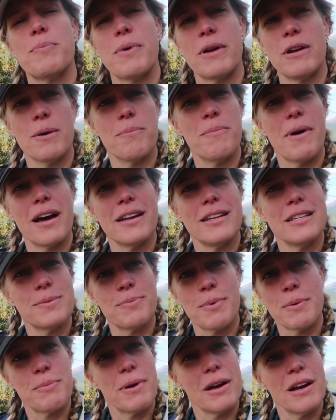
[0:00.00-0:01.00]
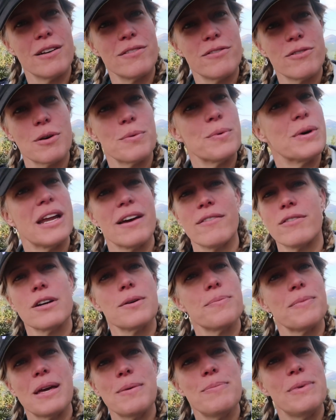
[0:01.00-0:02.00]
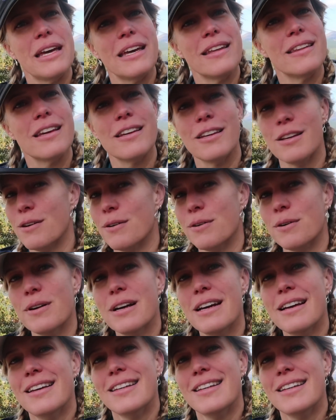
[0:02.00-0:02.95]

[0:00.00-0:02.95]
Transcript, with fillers: your body's prepared for whatever it may be that you